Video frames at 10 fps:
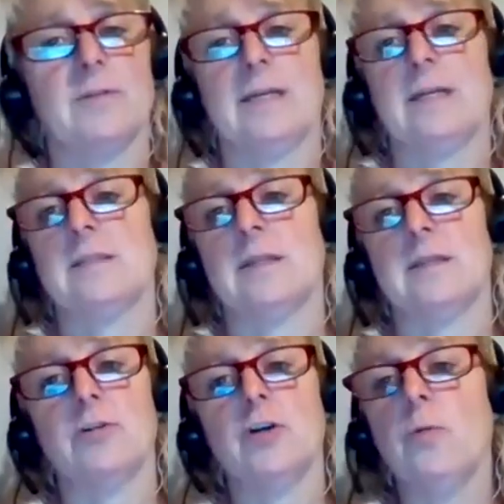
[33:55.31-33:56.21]
Like I said,
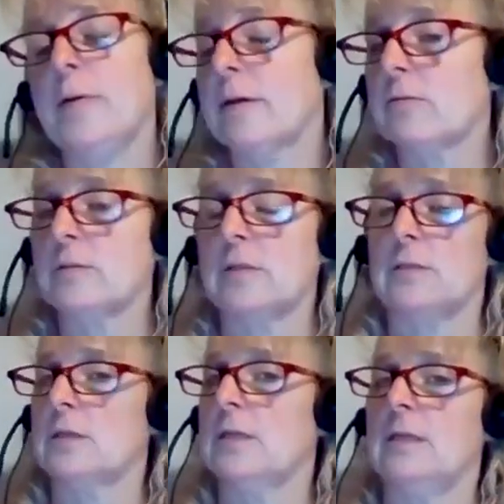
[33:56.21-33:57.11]
there are no
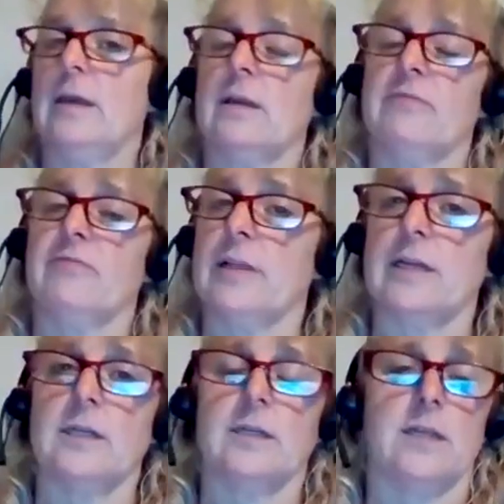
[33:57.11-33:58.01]
penalties in Indiana for
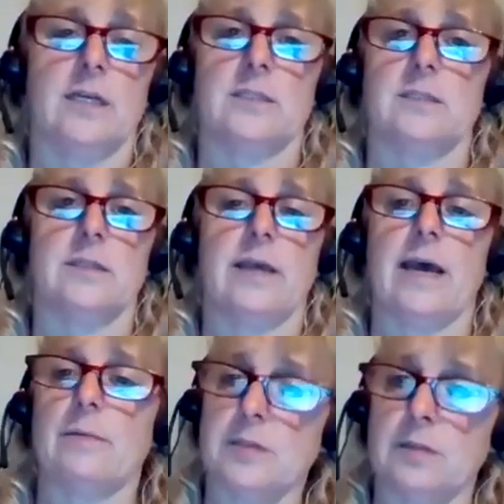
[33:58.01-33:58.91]
letting a license
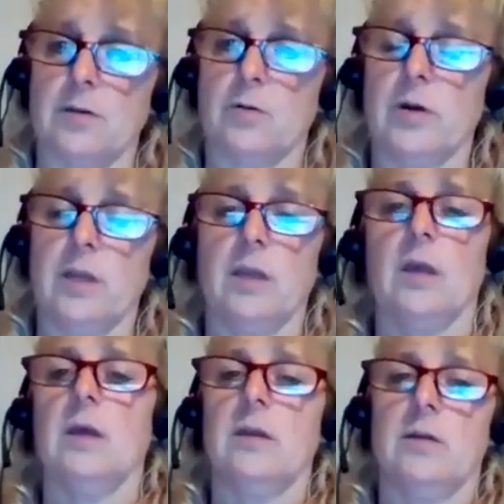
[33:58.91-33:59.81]
lapse. Illinois,
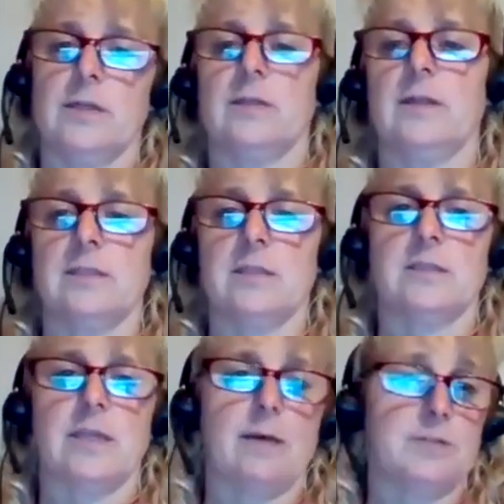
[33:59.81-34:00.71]
you let a
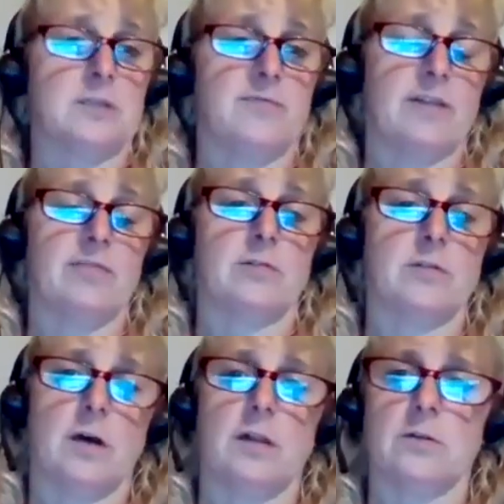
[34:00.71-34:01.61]
license lapse, it's
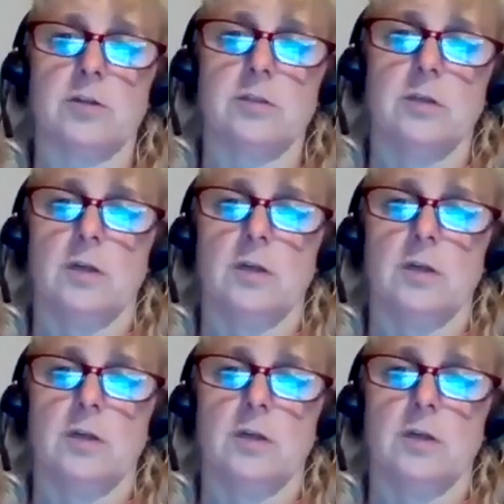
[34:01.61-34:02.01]
$500.